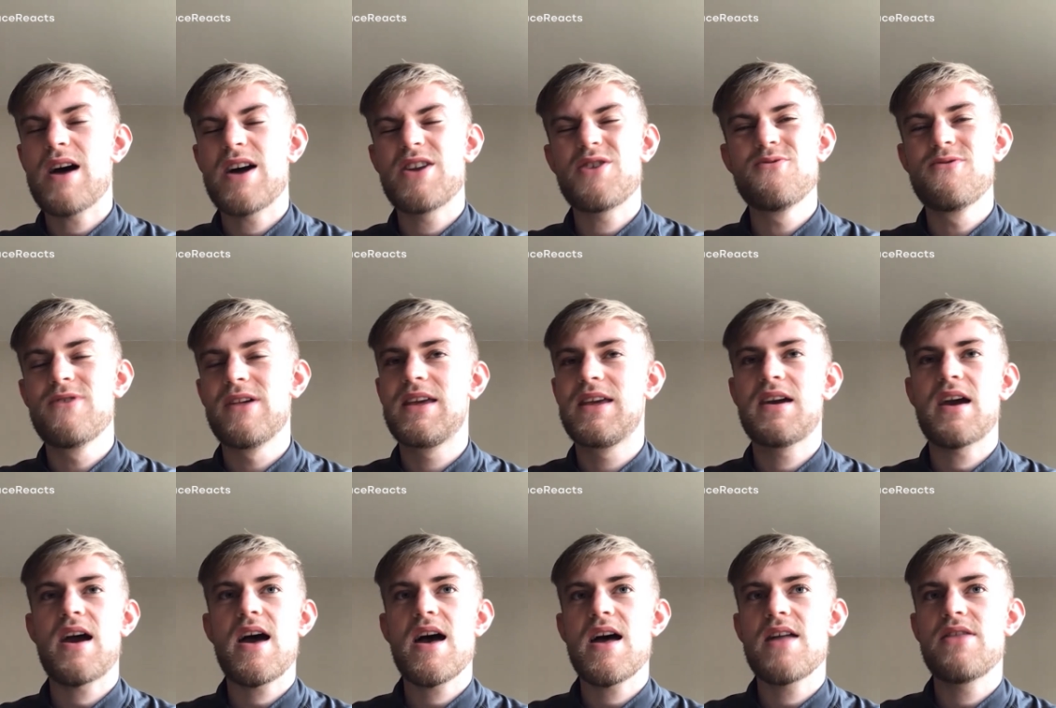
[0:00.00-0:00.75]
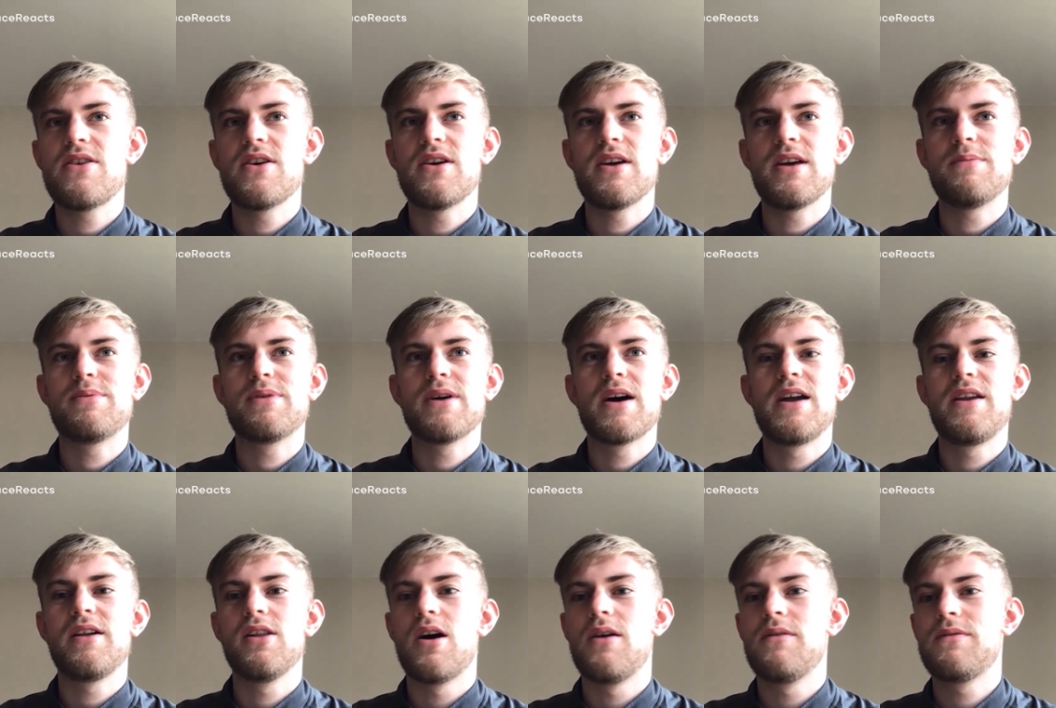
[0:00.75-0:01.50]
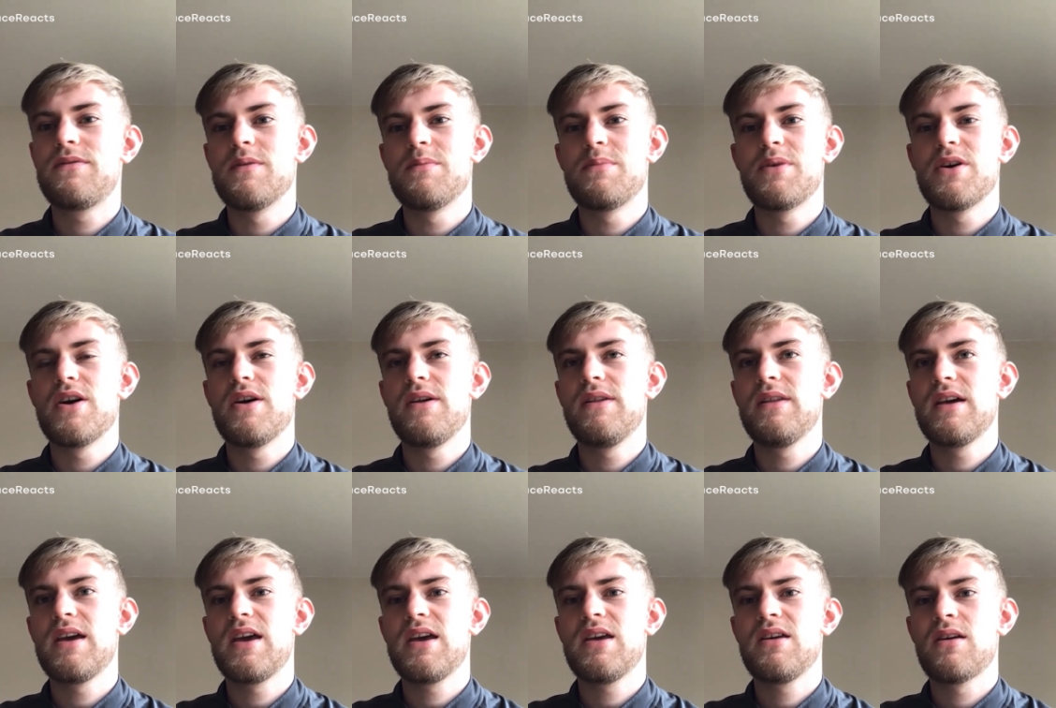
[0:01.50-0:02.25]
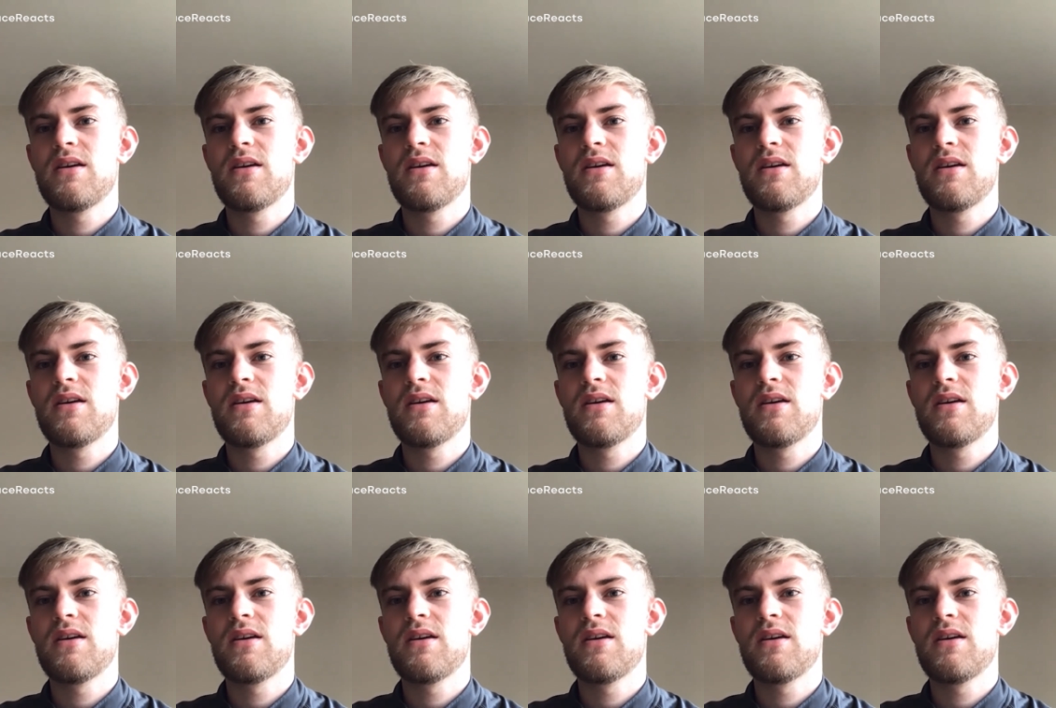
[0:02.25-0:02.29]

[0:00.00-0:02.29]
I don't really care that he played a lot for Burnley.